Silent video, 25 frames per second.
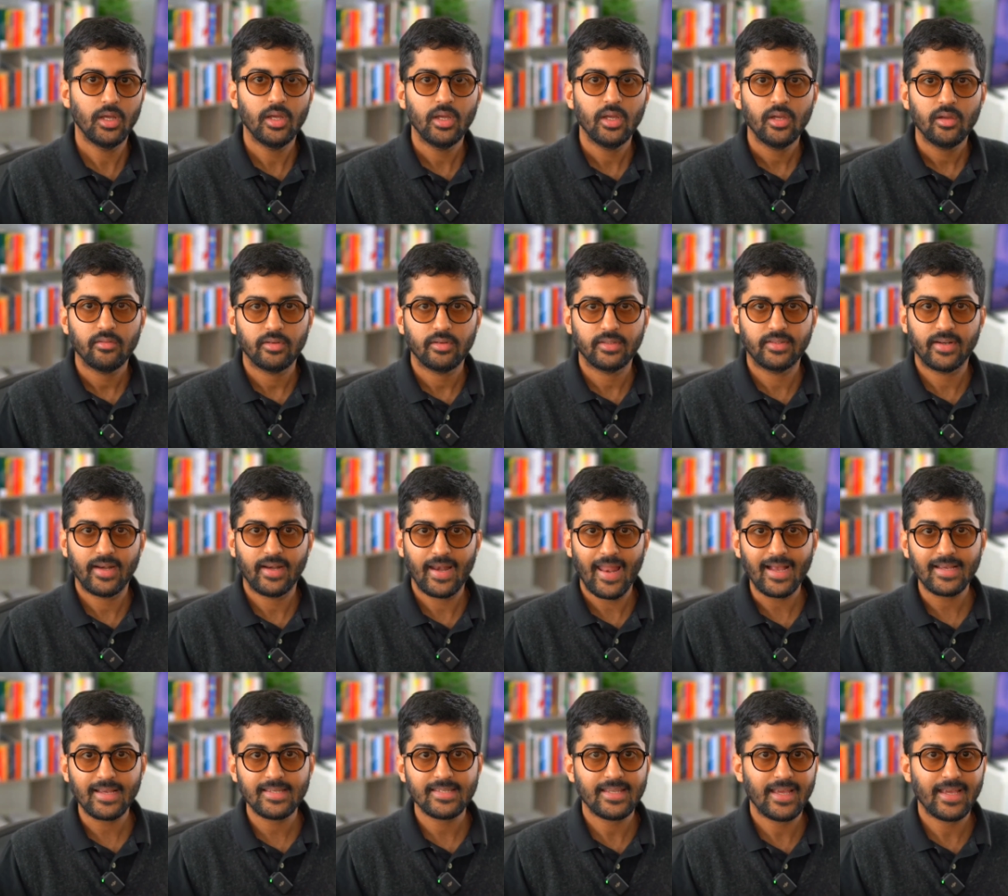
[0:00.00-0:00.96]
With
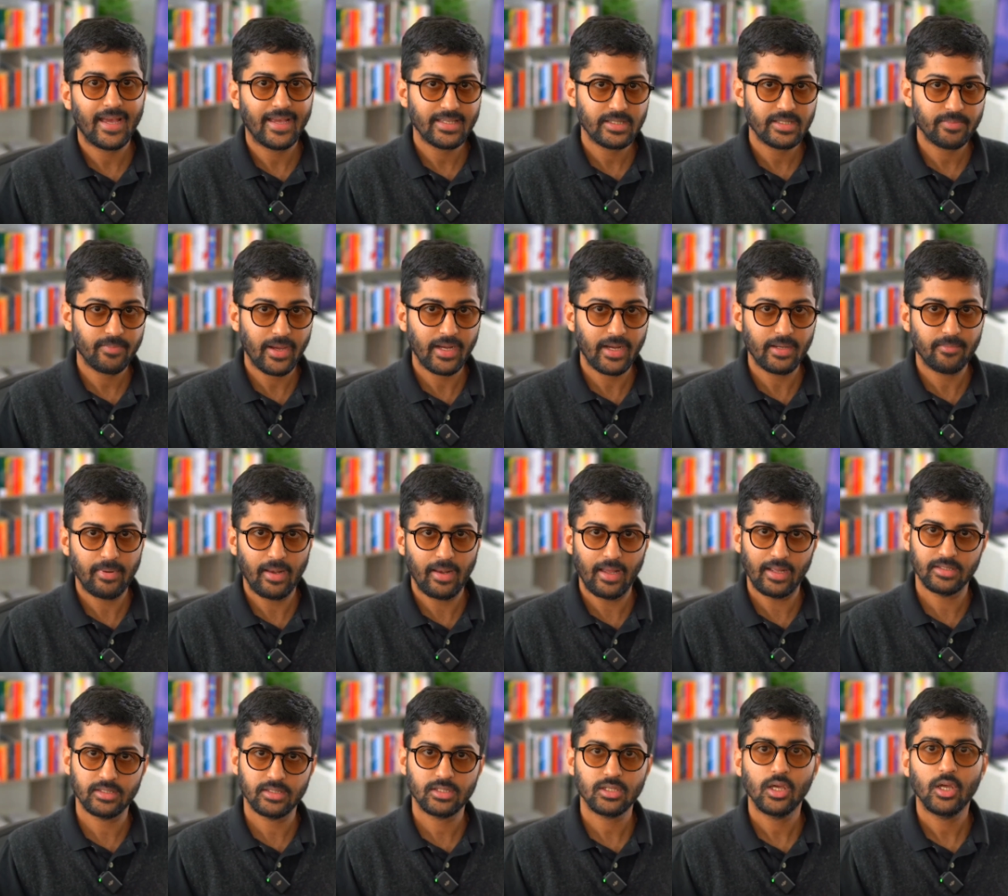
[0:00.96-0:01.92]
Relax AI's paid
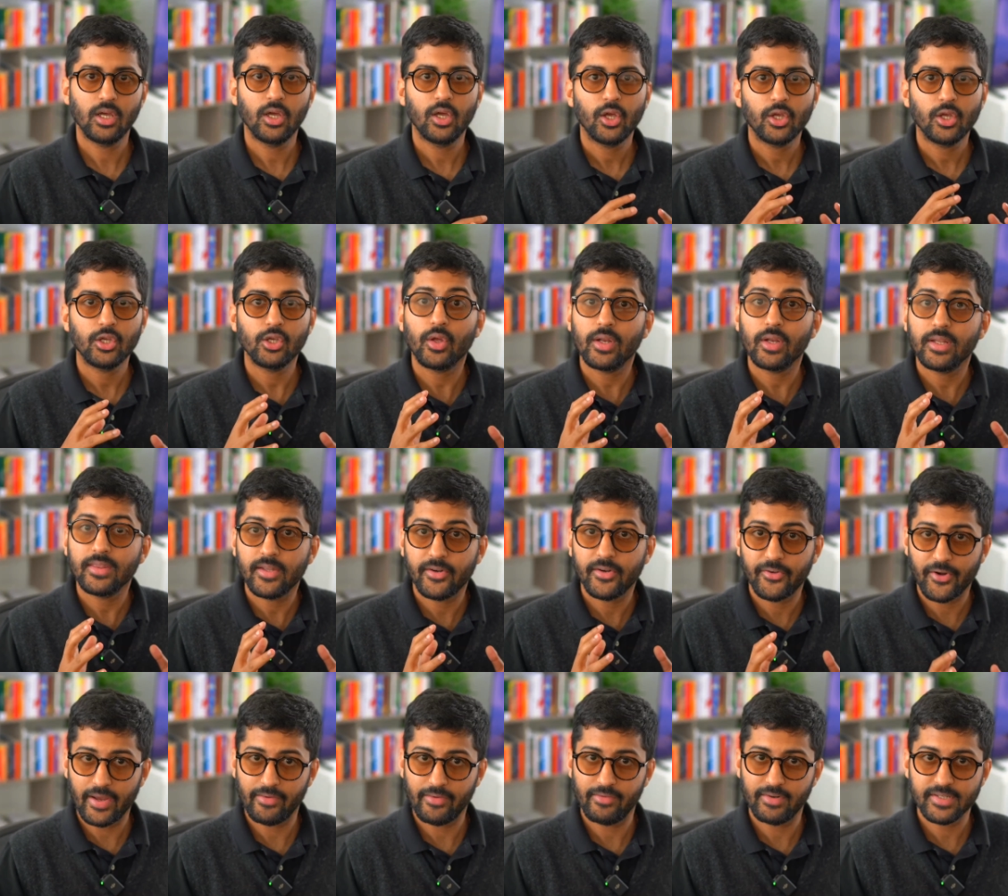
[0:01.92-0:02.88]
plans, you're in the
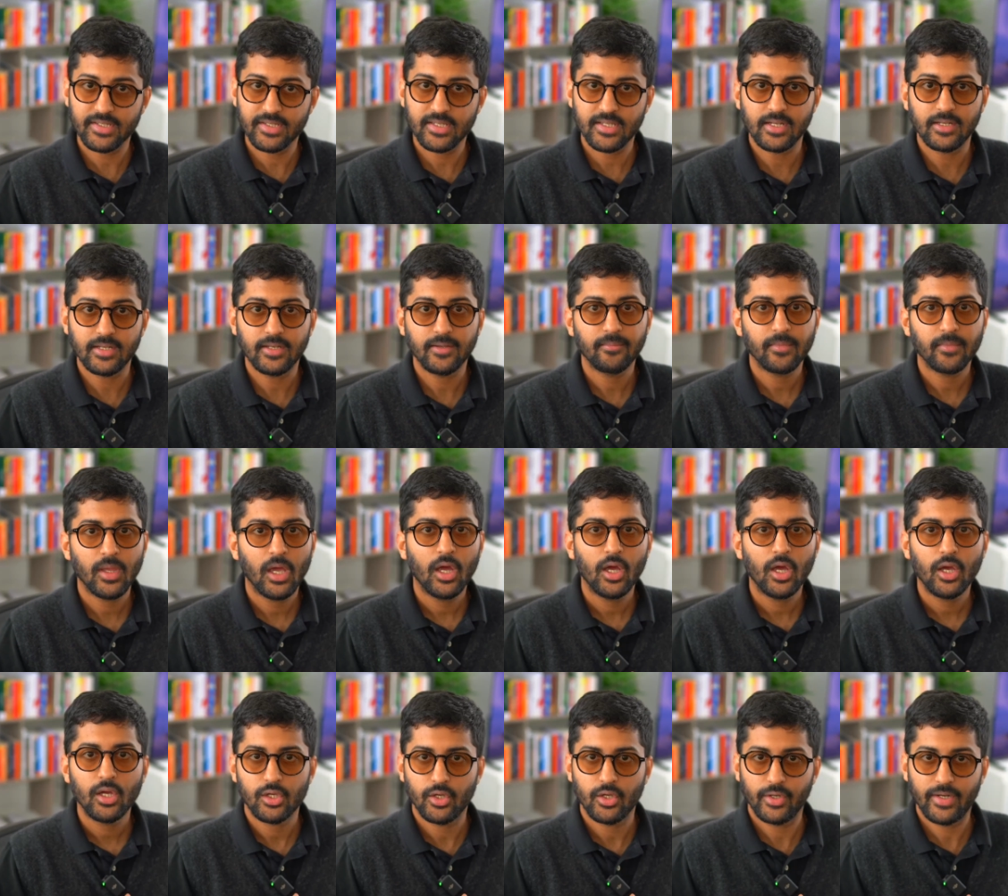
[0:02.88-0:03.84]
driver's seat.
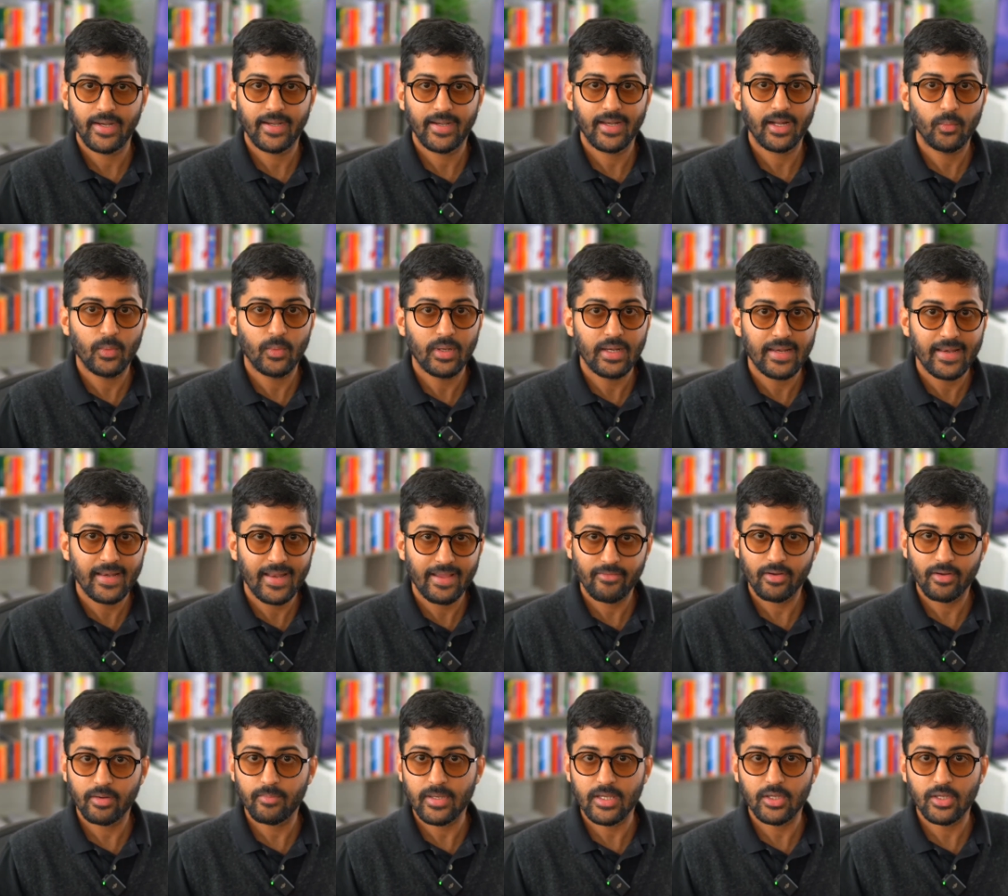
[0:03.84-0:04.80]
Your data will never
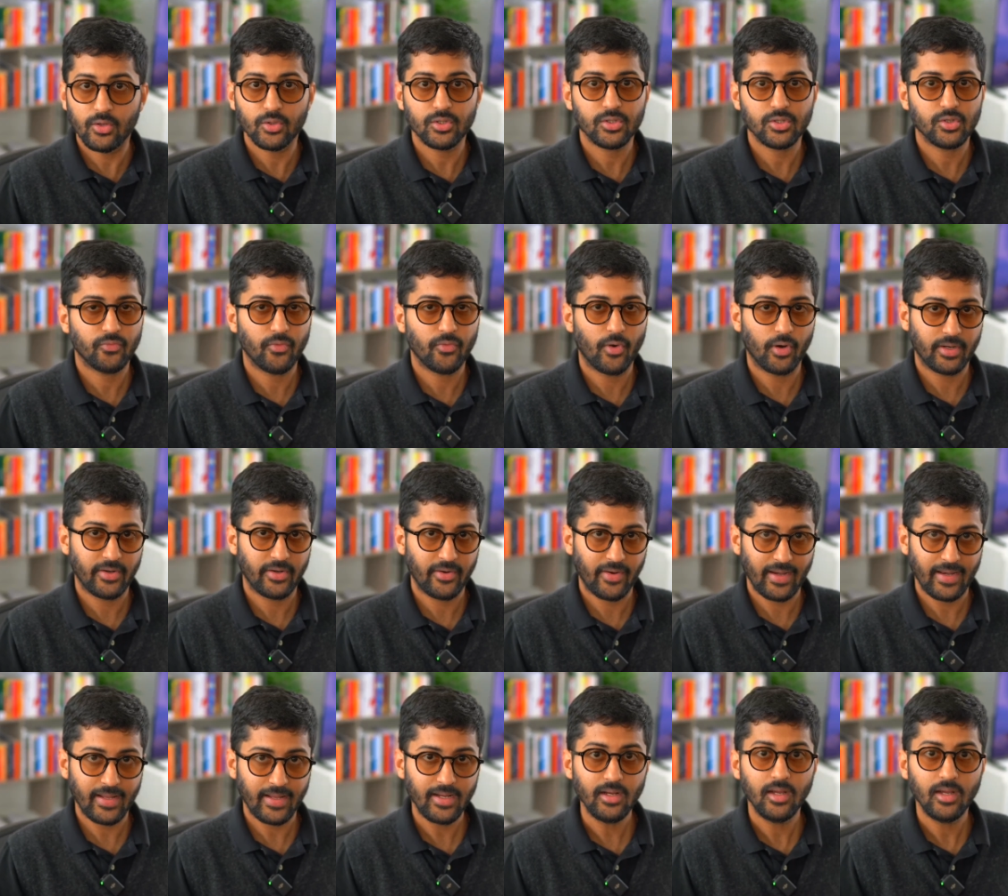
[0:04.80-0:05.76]
be used for
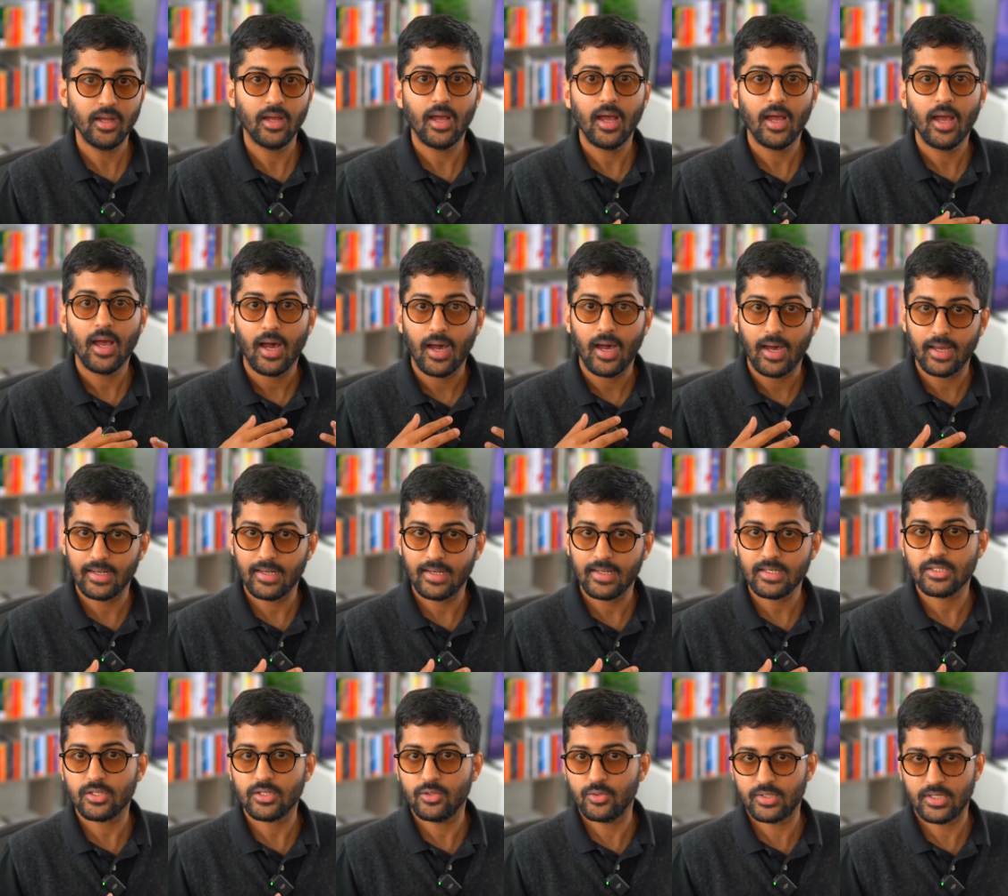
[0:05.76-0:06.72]
training unless
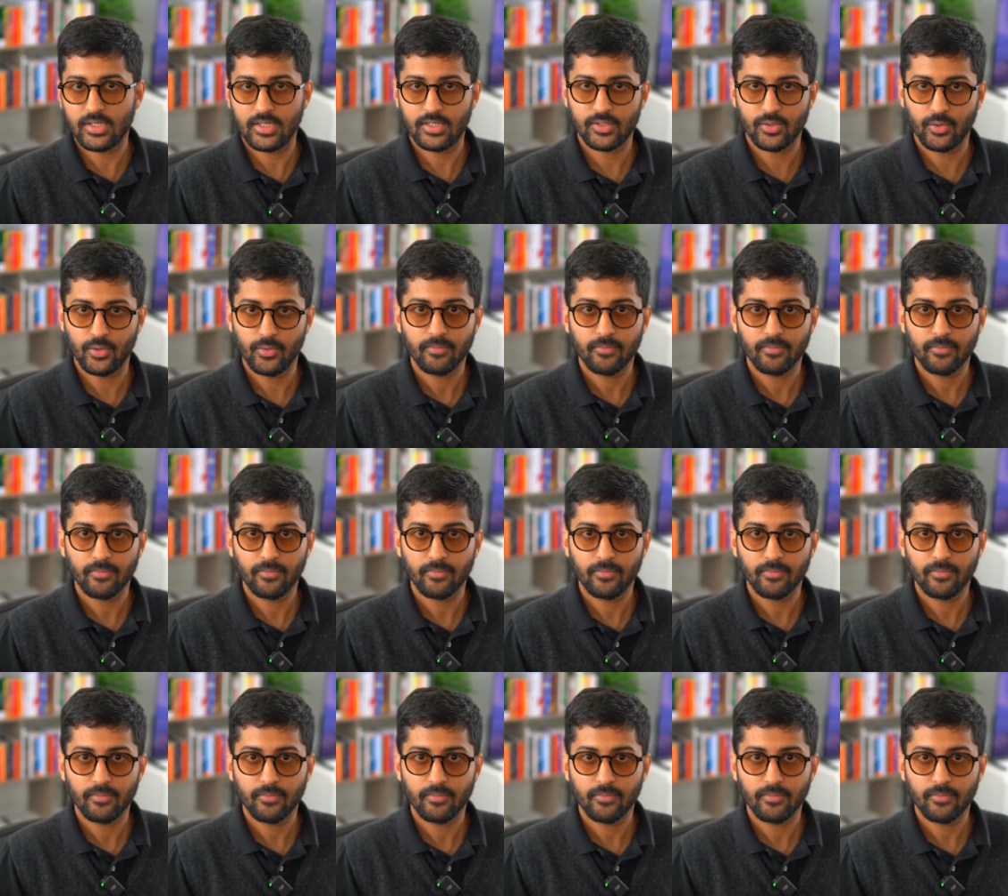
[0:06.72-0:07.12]
you say so.